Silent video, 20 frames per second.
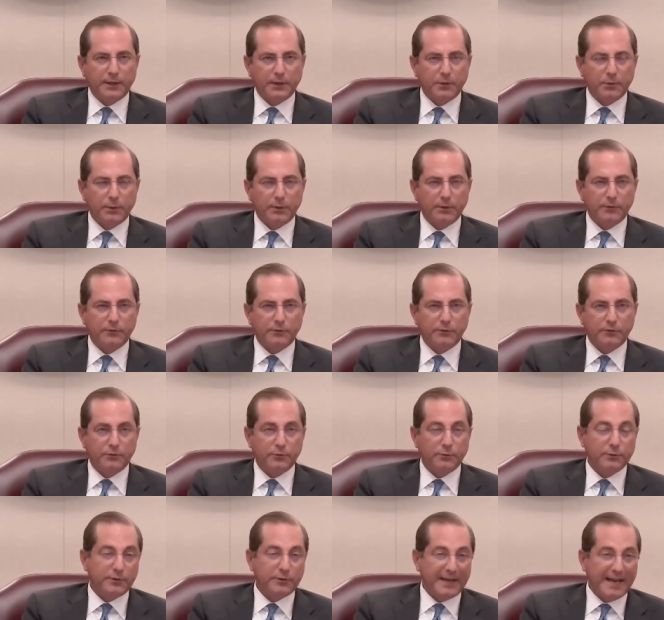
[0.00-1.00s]
increase in
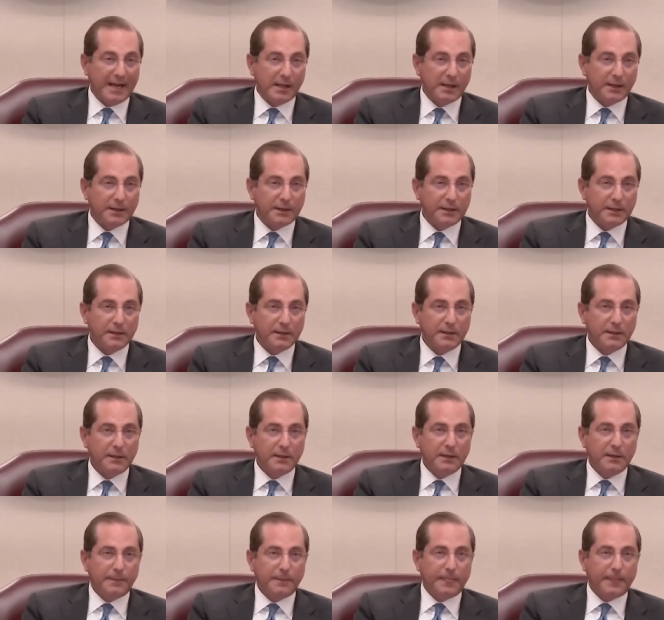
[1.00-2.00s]
suicidality
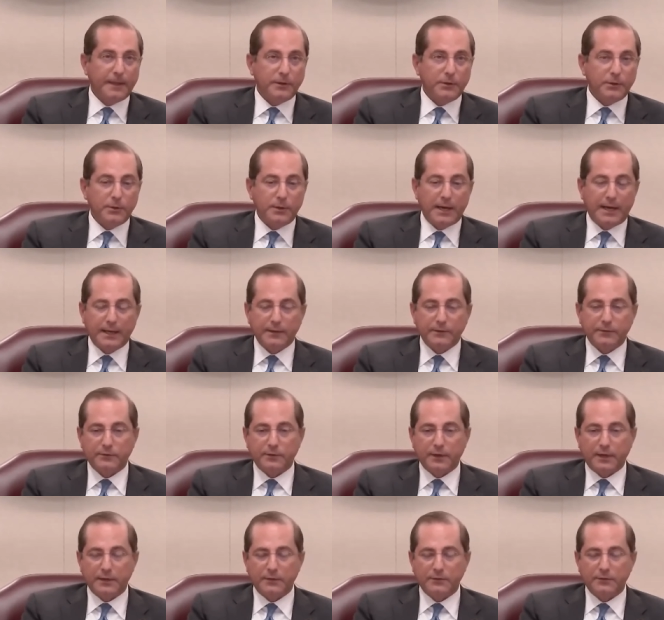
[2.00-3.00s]
in the United
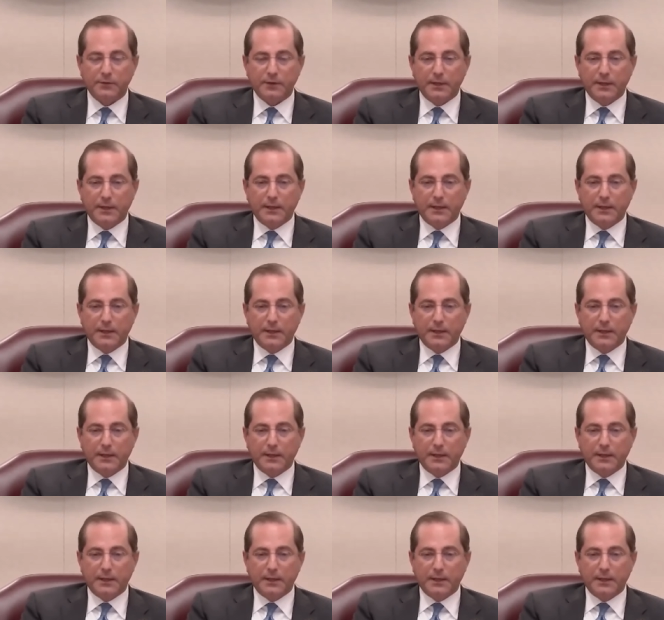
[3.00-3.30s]
States.